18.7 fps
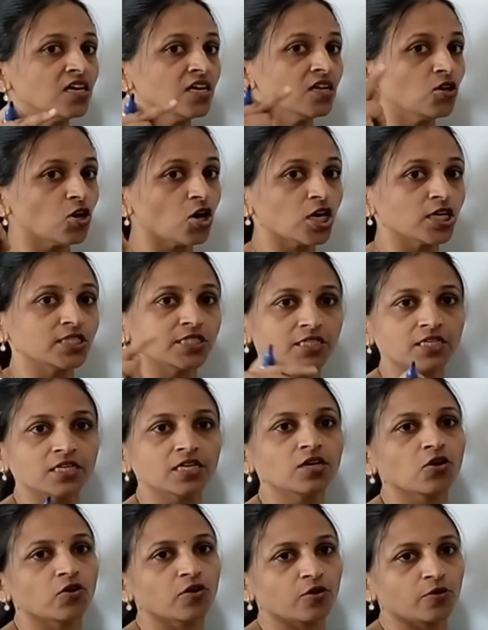
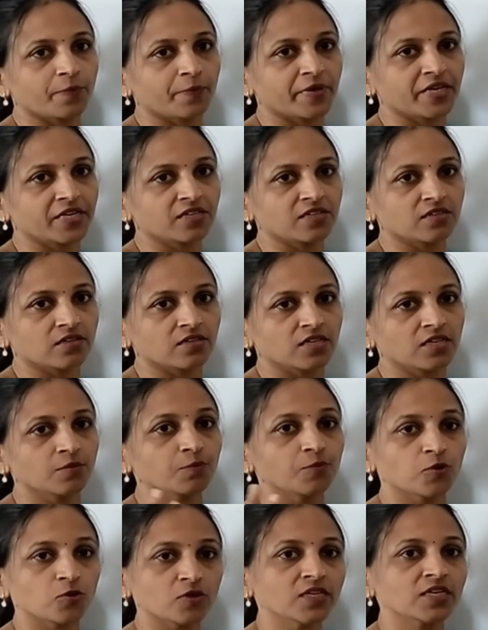logical OR operator. If
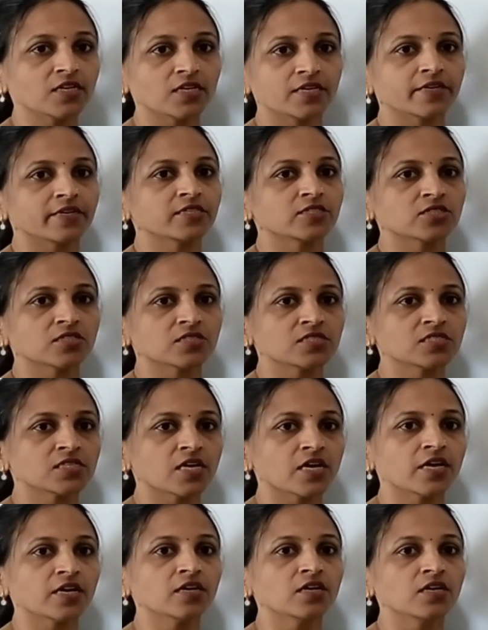both the conditions
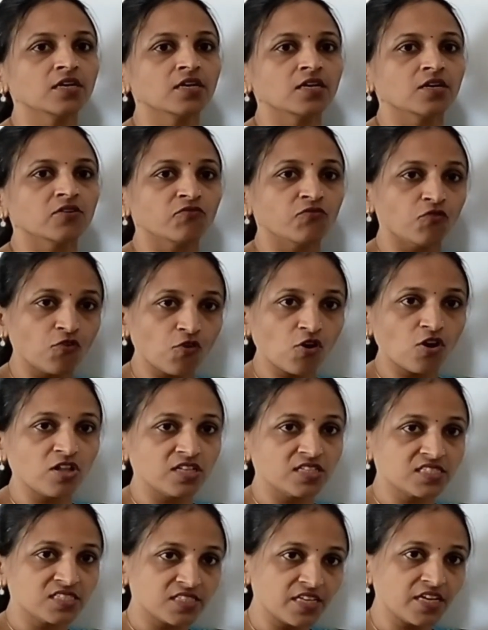are
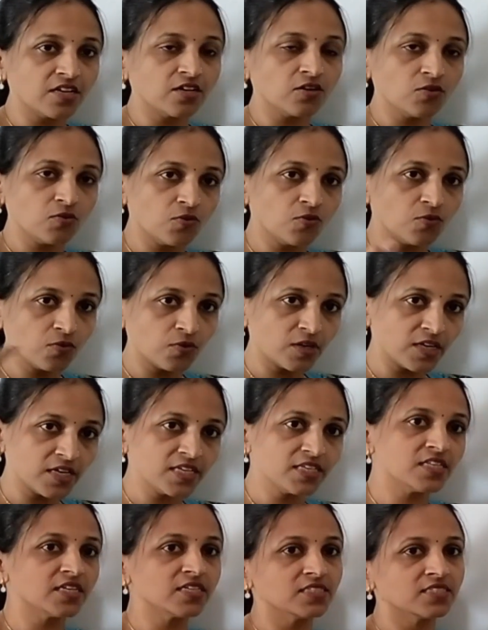false, then only
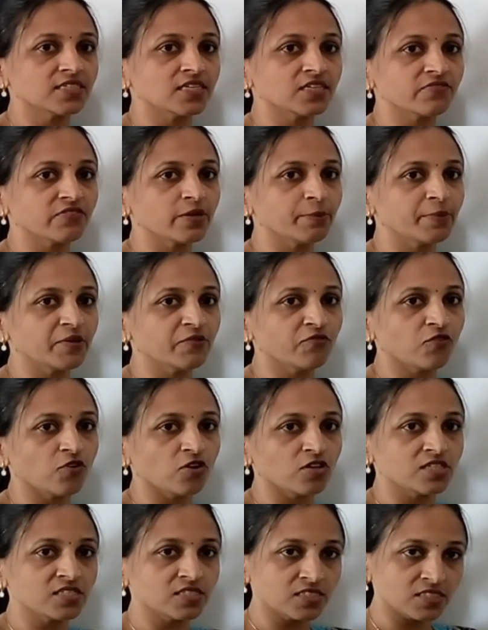the result will be
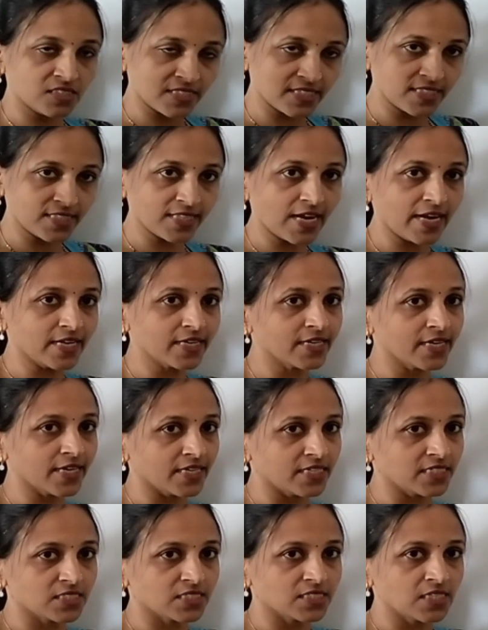false in that
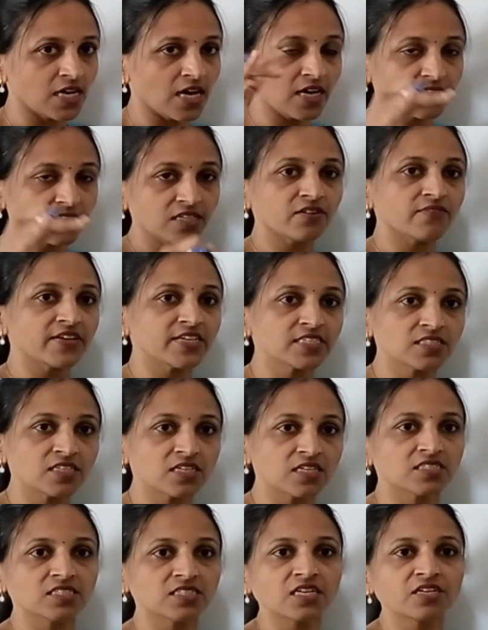case. Otherwise the
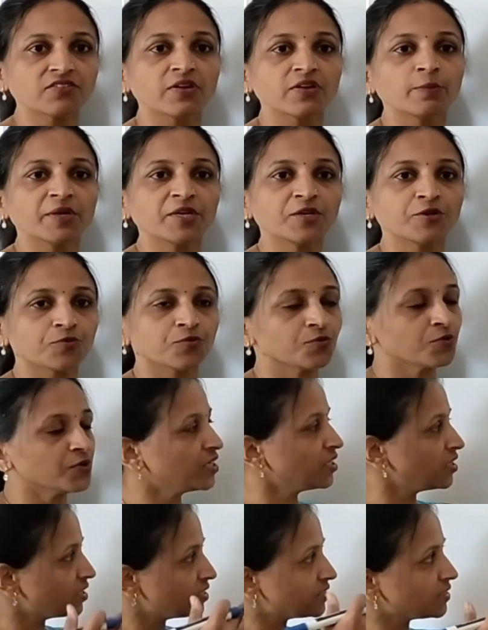result will be true.
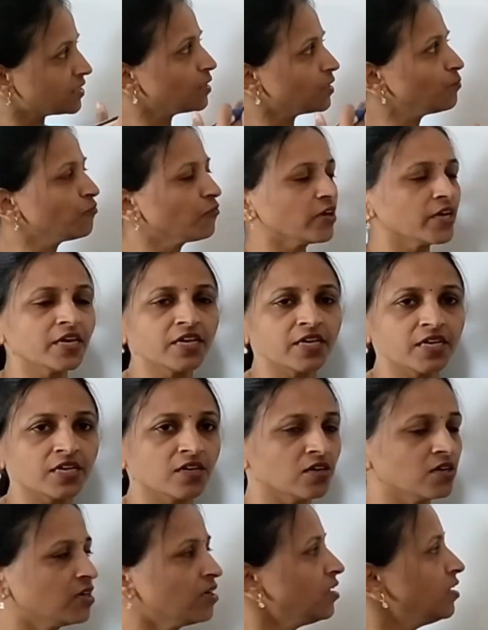In the same way here,